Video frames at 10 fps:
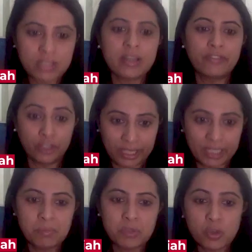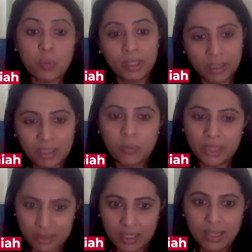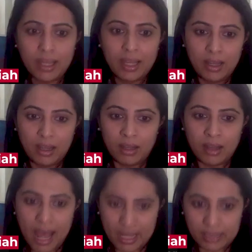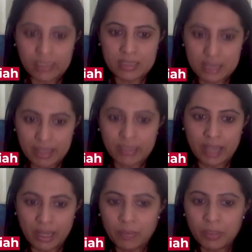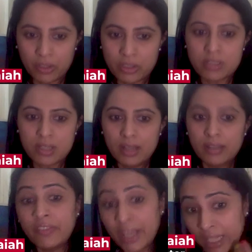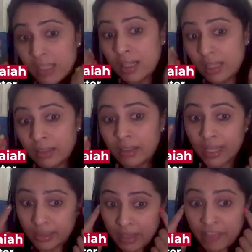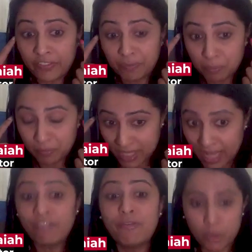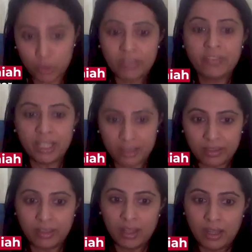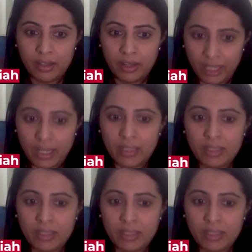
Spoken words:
and for teams to work with athletes like that, because they're very clear and they're self-motivated, right? And